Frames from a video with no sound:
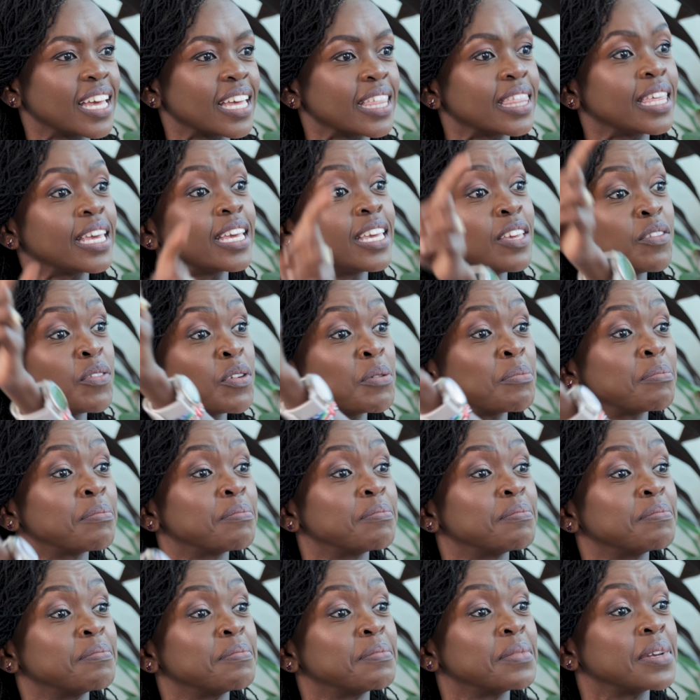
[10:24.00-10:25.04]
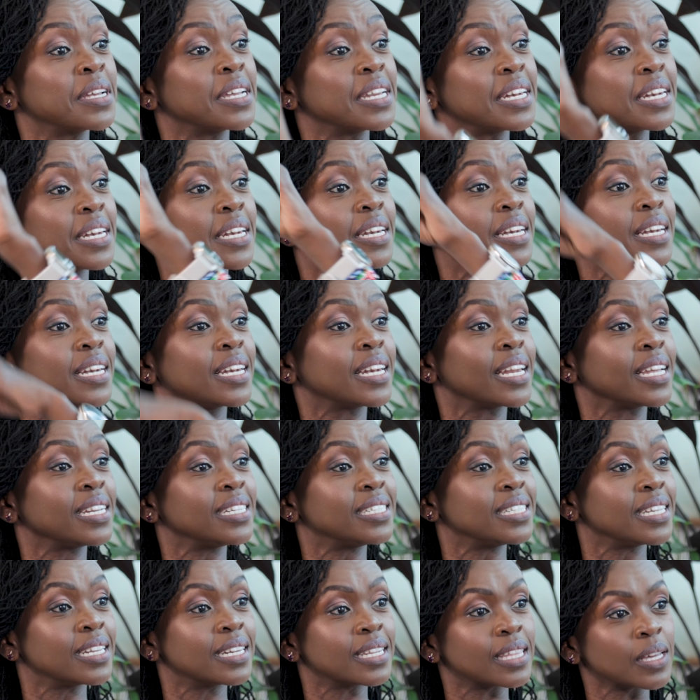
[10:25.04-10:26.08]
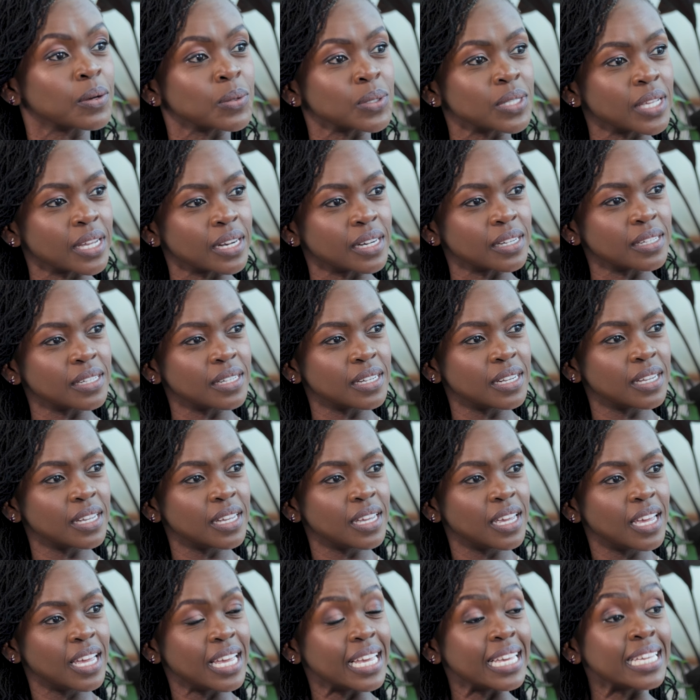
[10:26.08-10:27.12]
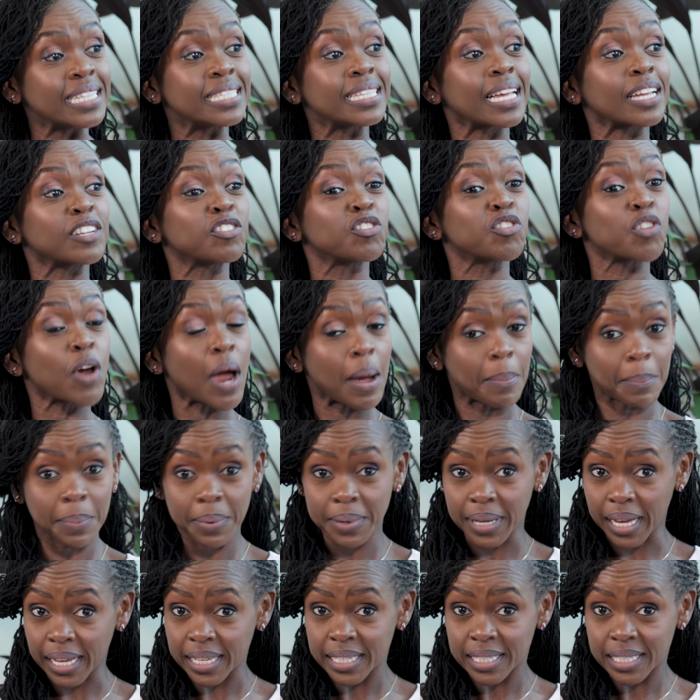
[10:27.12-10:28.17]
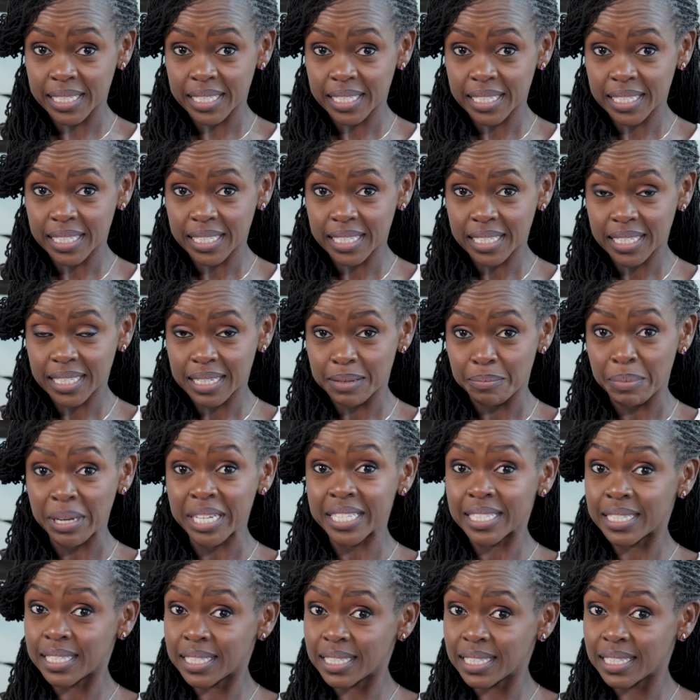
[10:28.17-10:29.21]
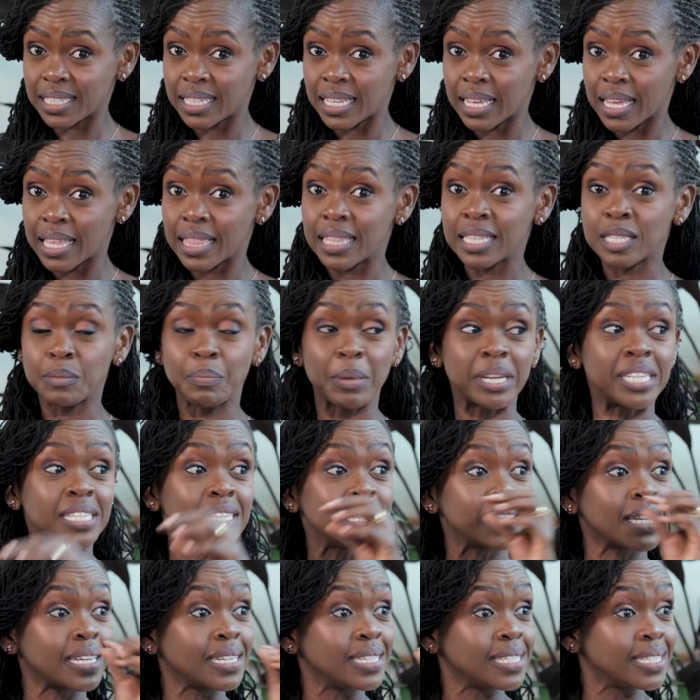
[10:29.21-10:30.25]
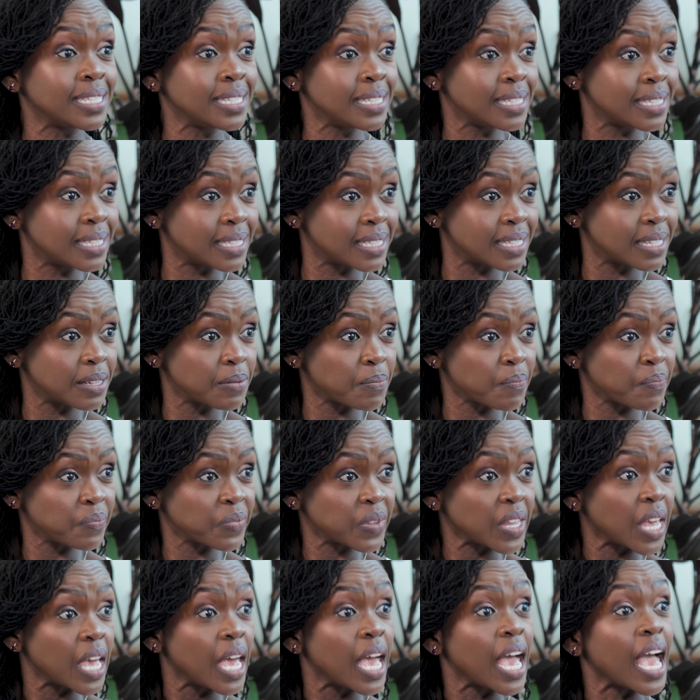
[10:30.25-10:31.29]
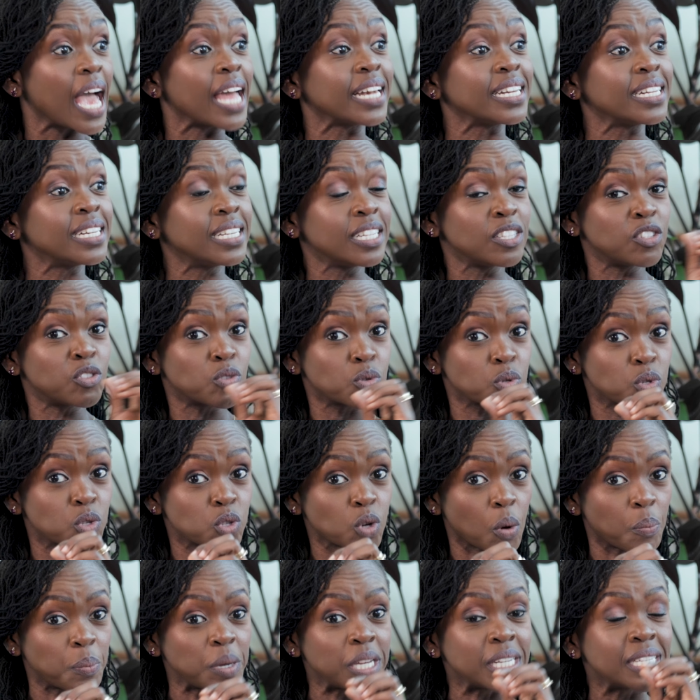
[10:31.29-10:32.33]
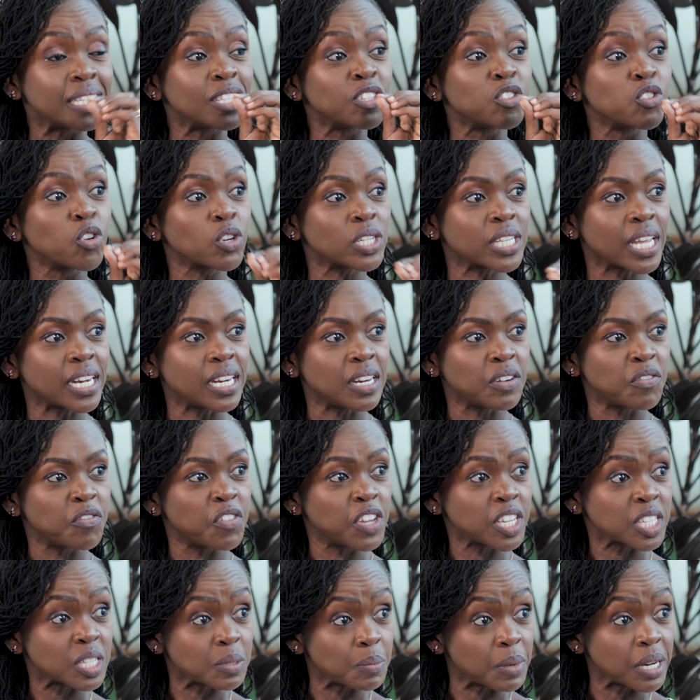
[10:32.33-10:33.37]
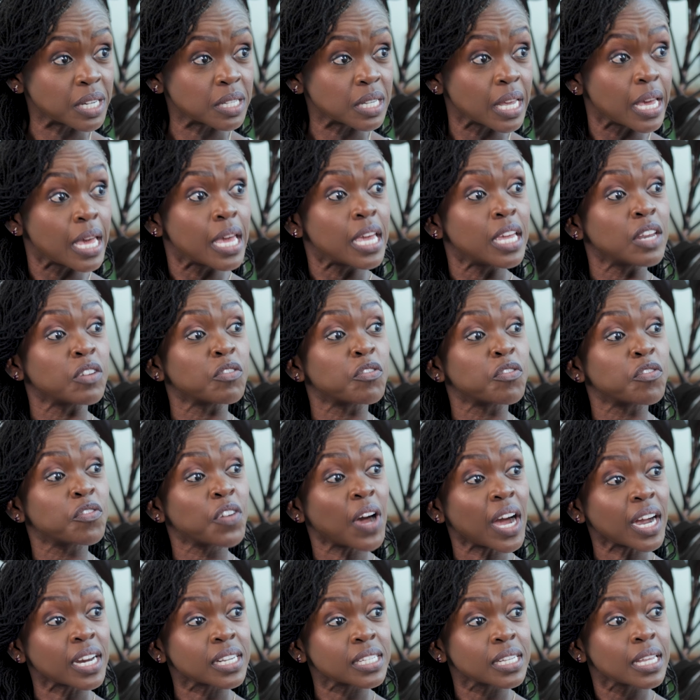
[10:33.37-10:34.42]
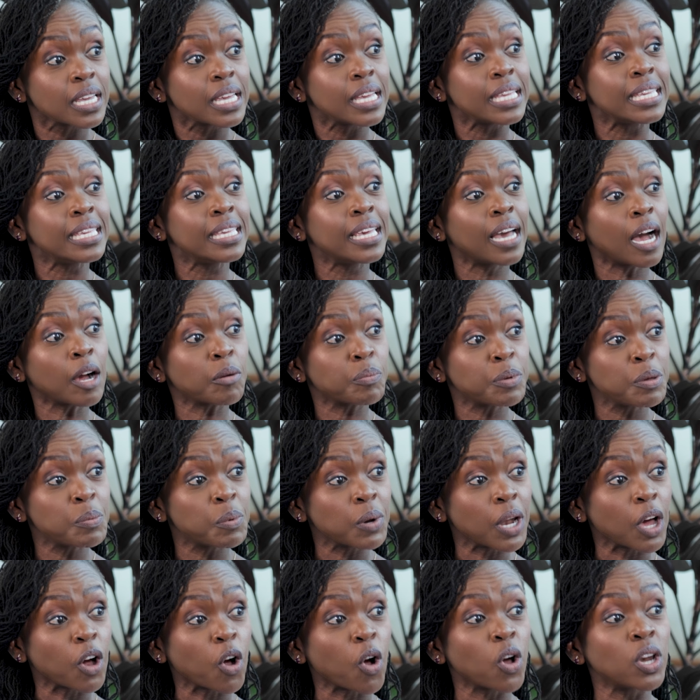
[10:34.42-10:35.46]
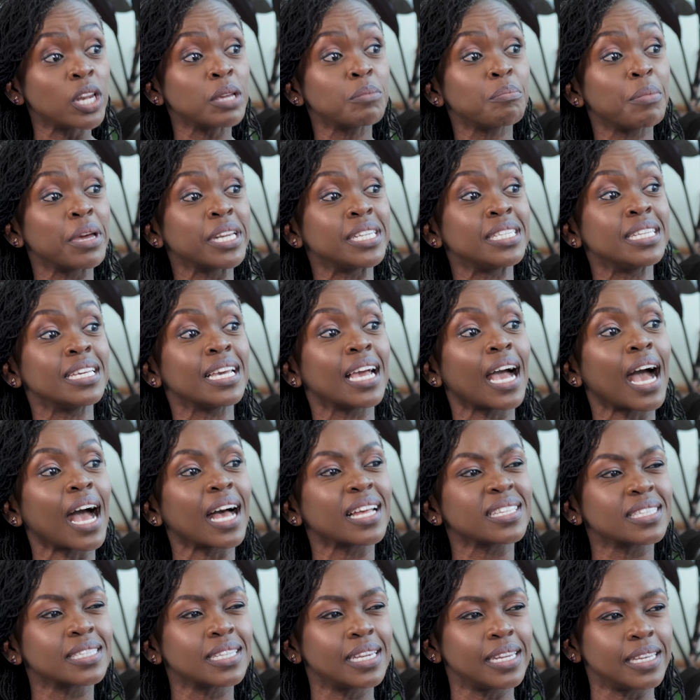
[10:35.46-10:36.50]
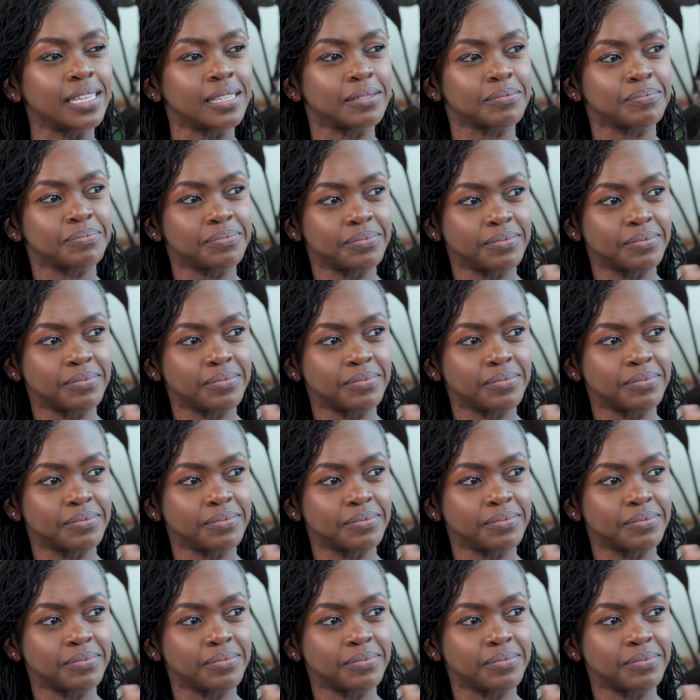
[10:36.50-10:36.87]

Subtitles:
They give him 98,000. It's a trap, guys. Please, this betting is a disease. And it needs to stop. It is not an investment. In fact, young people are calling betting hustling.